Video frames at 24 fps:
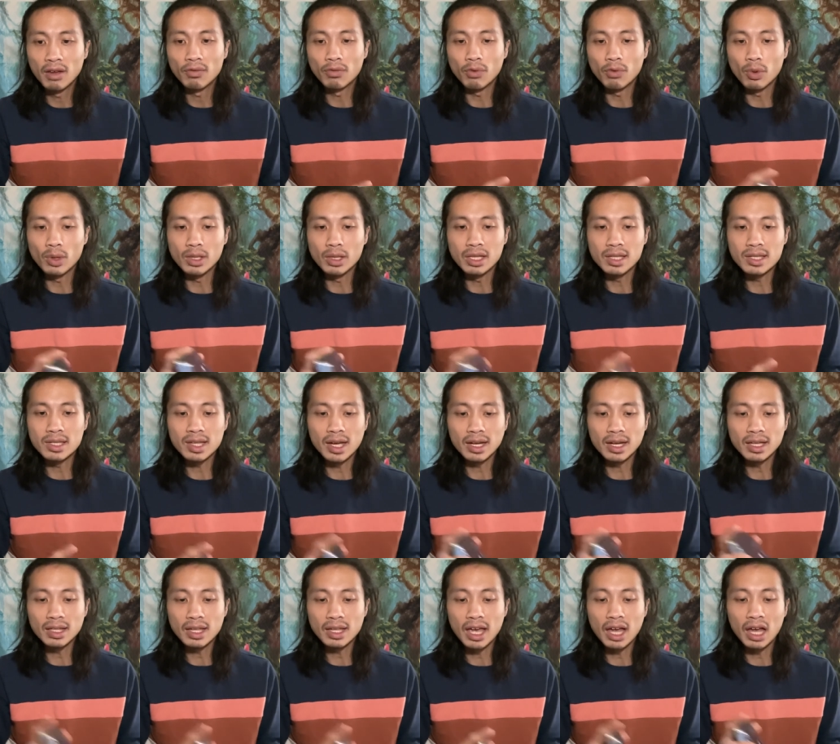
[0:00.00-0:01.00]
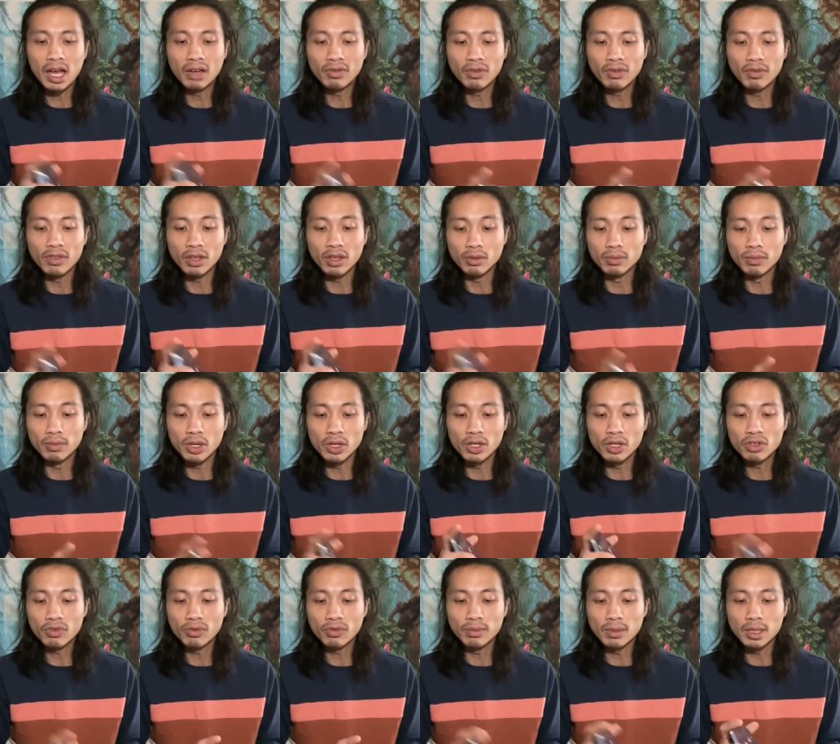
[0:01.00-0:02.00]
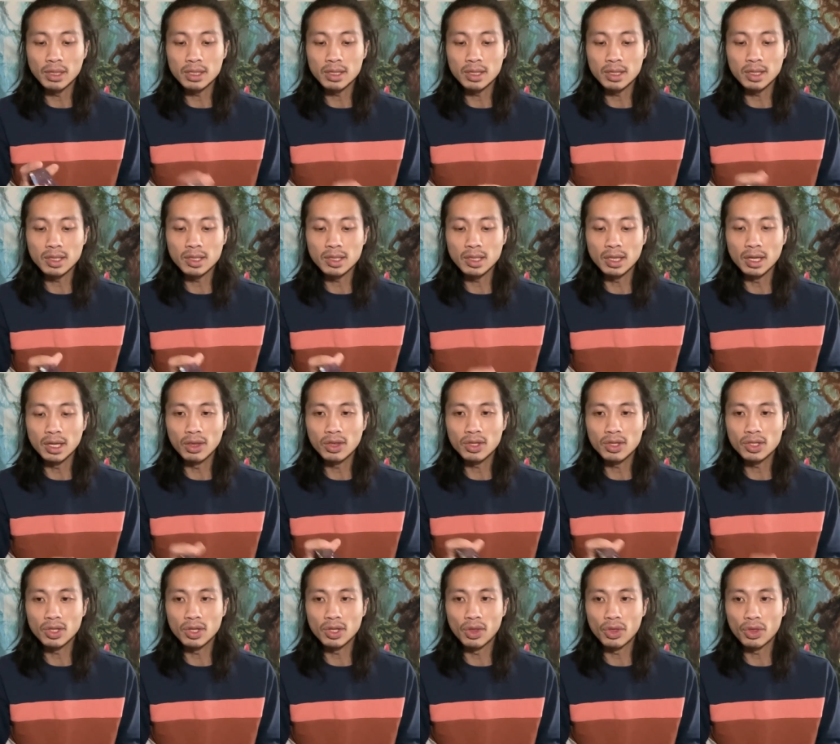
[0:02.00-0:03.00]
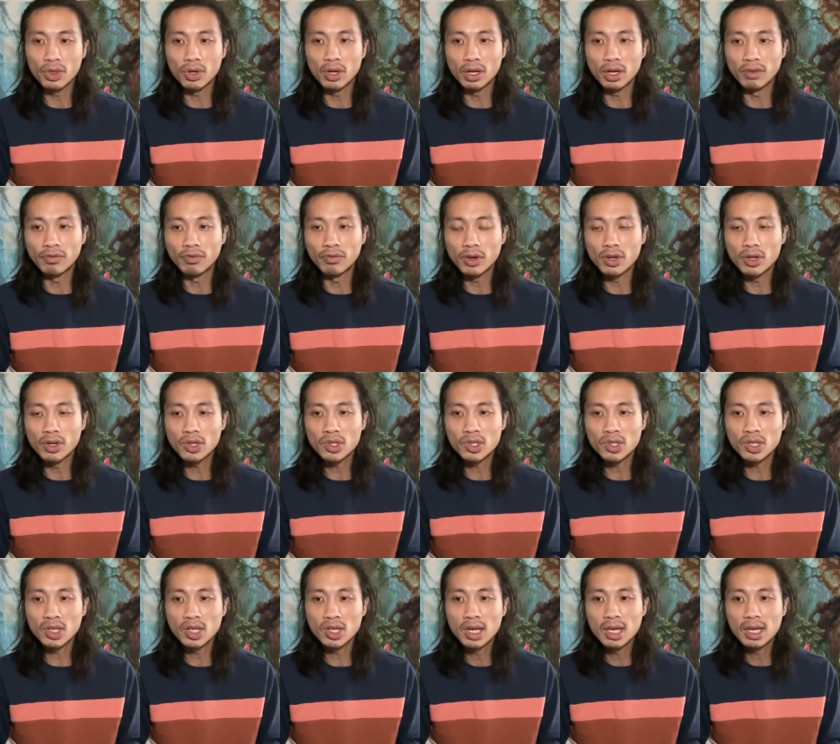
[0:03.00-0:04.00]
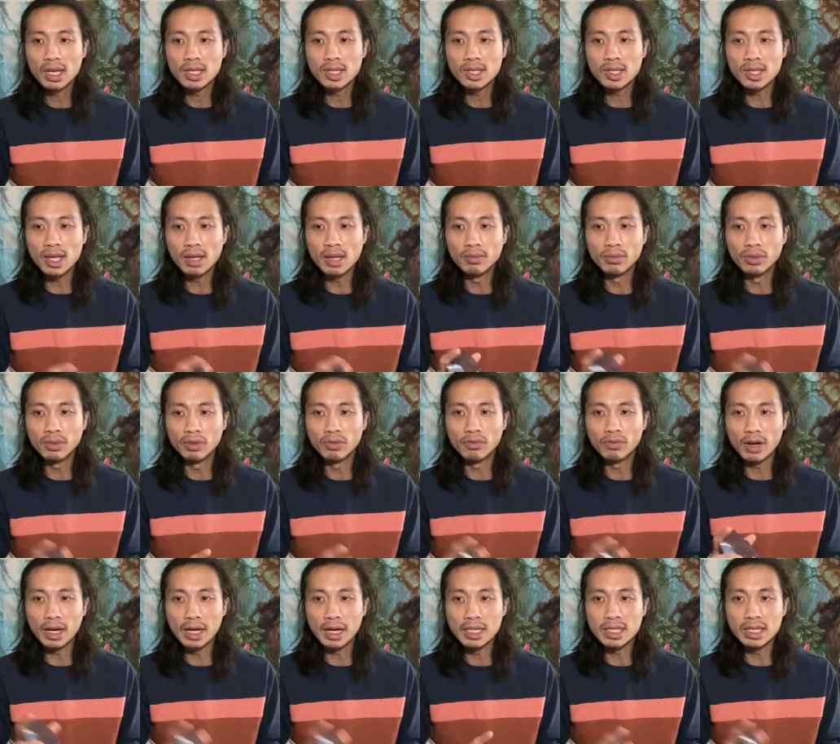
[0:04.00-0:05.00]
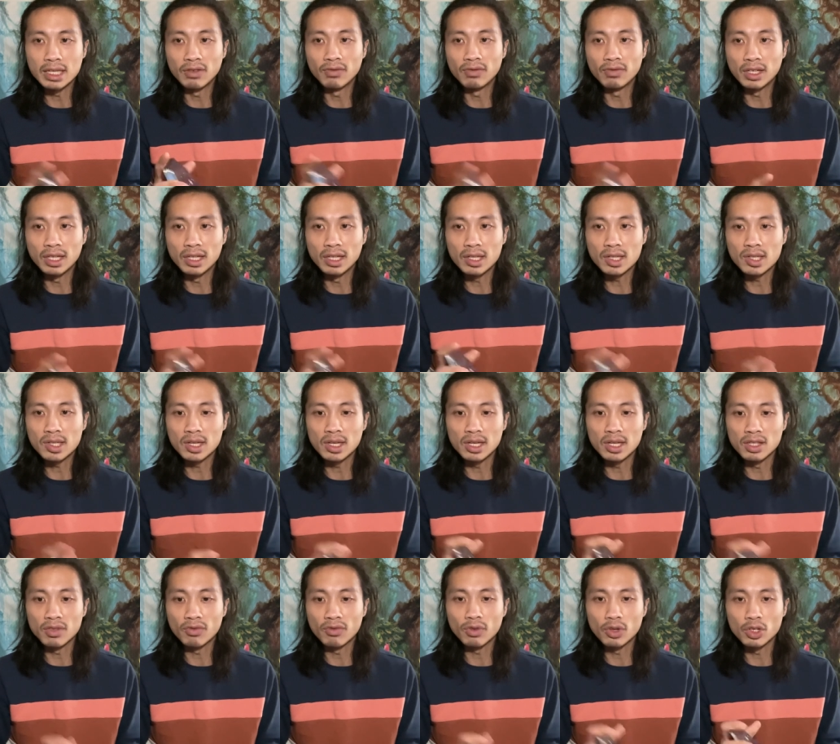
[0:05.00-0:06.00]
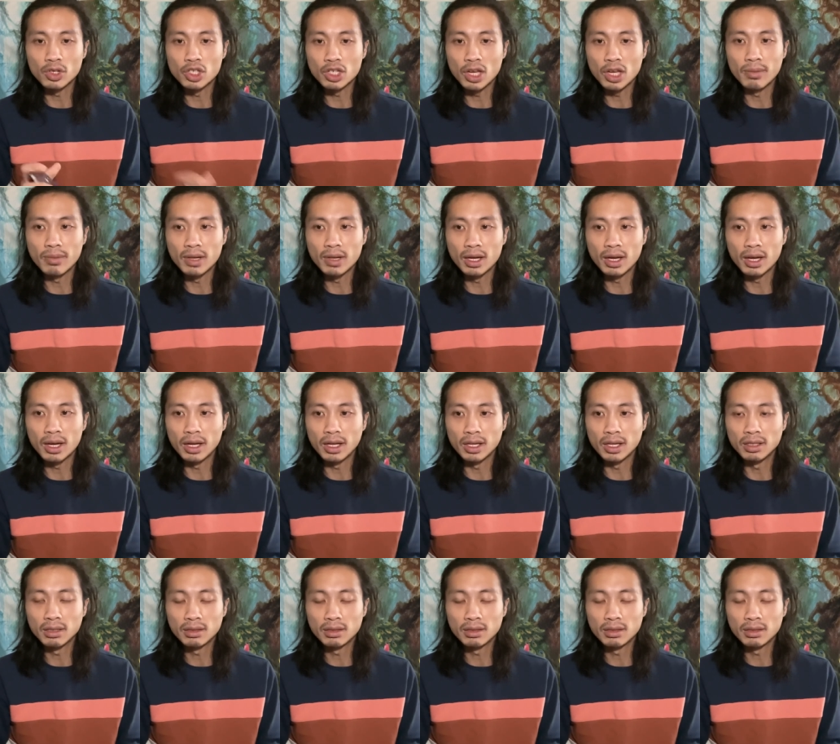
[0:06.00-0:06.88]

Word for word: for the second half of their March from the 16th to the 31st, Sun, Moon, Rising, Venus signs for Gemini.